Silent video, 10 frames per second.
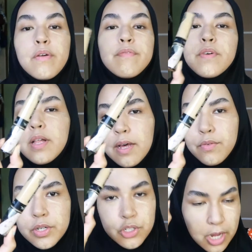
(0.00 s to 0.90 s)
full
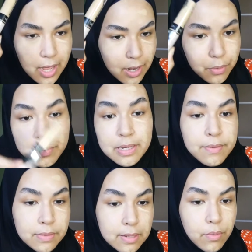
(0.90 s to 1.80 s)
coverage, and I
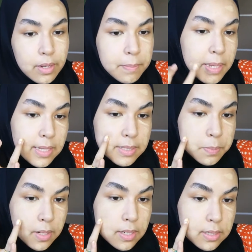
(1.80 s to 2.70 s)
definitely recommend this
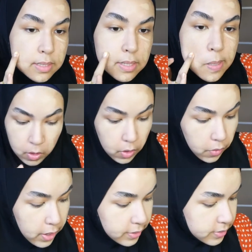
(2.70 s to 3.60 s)
product.
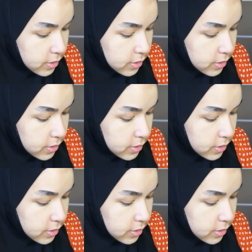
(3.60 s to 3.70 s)
Alright, so